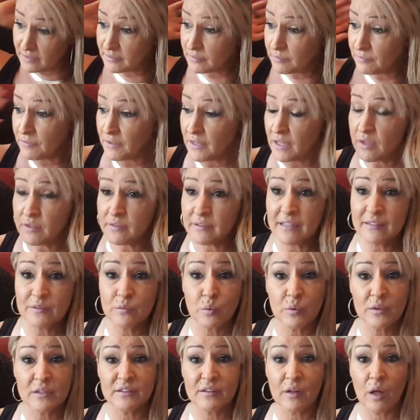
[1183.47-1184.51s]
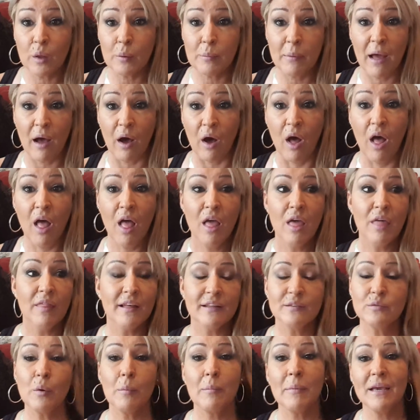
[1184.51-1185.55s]
videos. That's what it's all about. That's
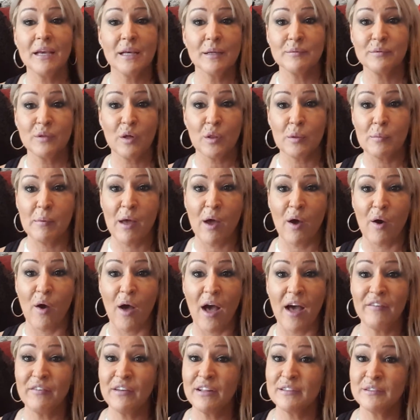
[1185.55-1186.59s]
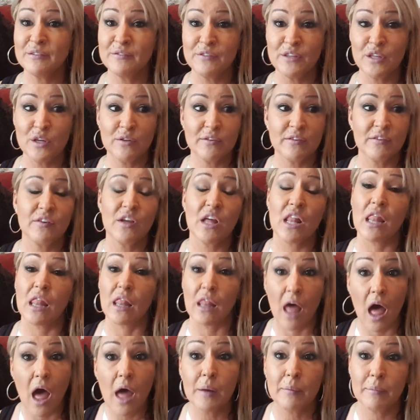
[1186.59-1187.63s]
what makeup's all about. I've got some videos. I've got a
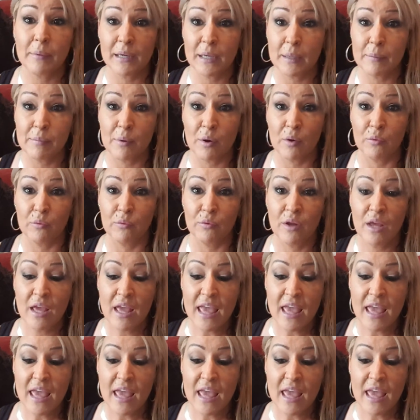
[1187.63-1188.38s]
lot of makeup on.